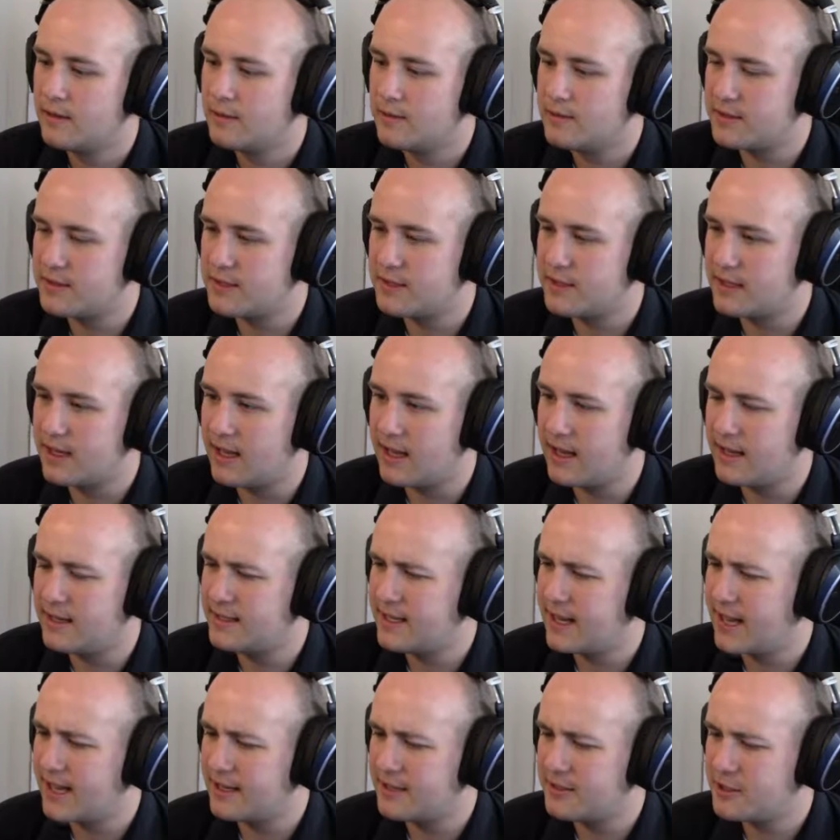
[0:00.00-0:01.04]
There's a
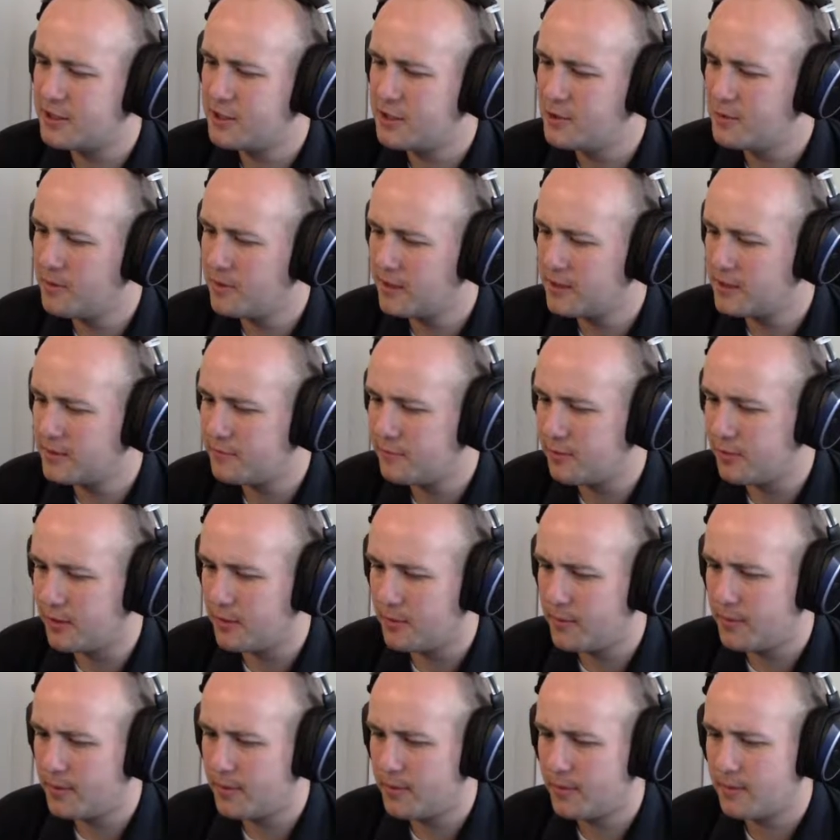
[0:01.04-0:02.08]
tattoo on his foot.
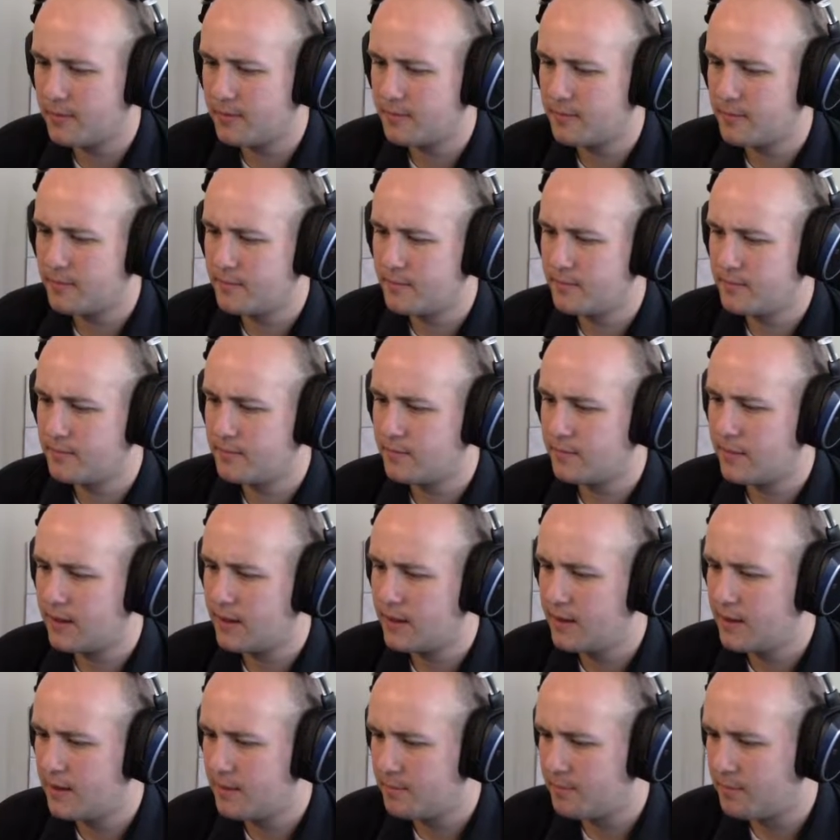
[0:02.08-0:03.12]

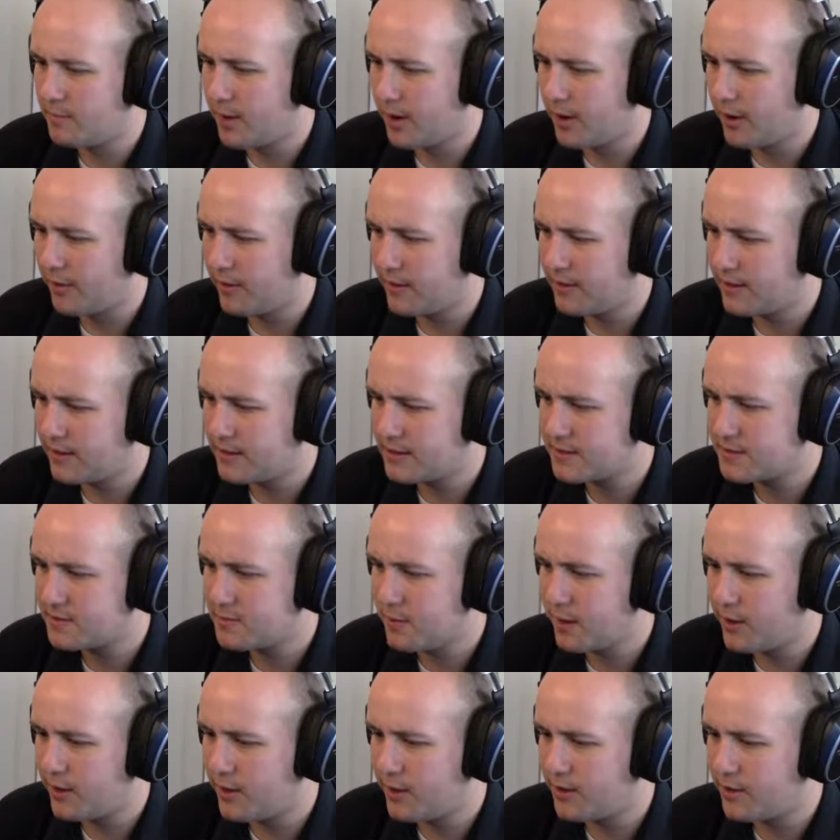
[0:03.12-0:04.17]
Margaret, let's
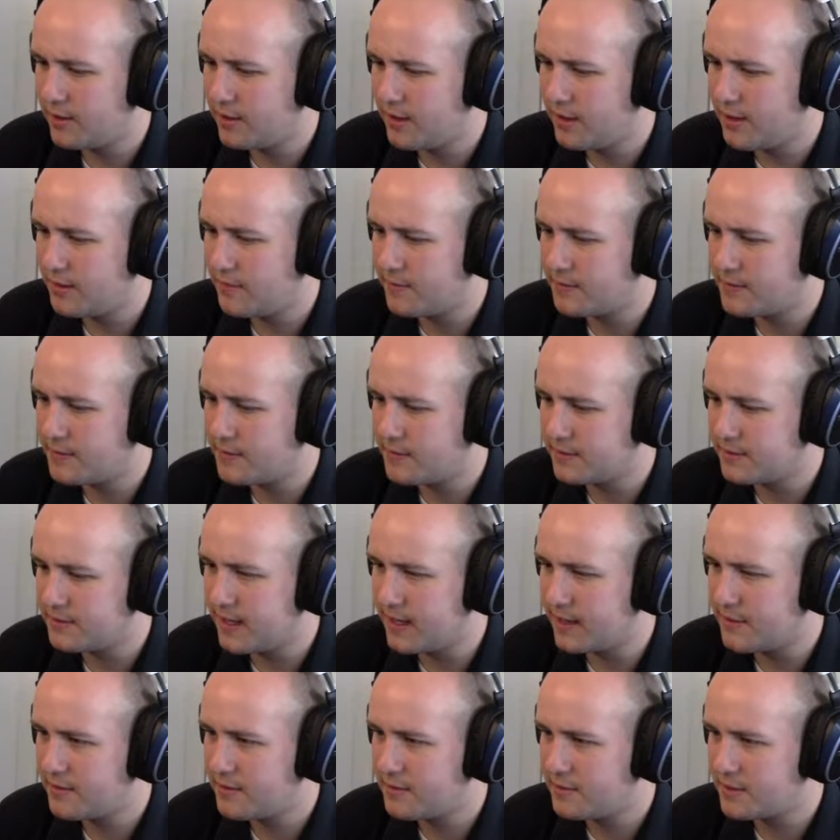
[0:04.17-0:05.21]
swear our love until
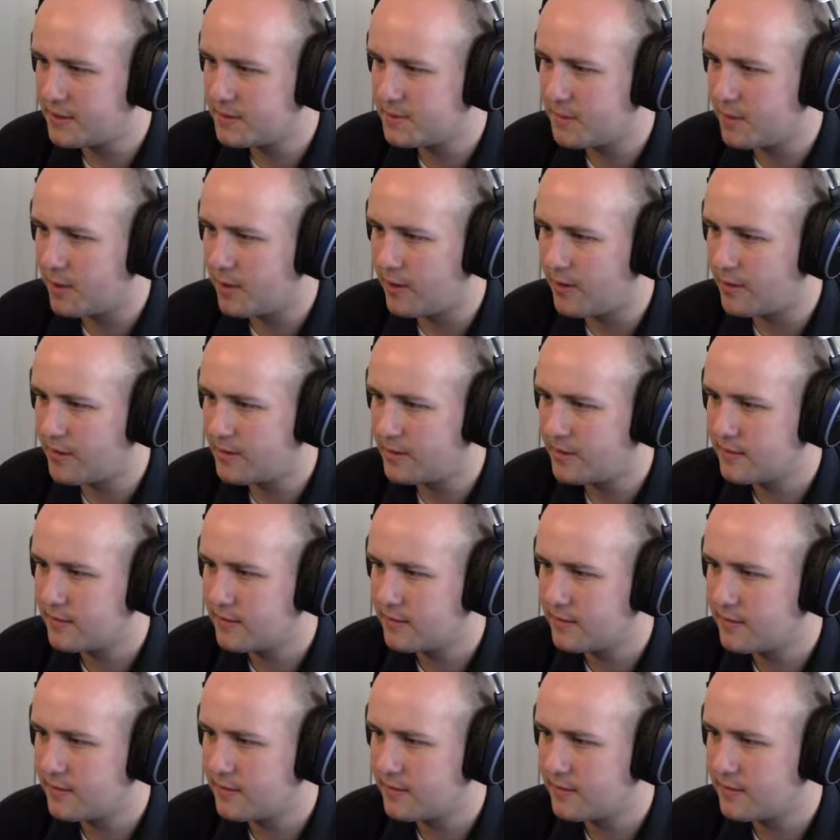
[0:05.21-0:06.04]
death do us part.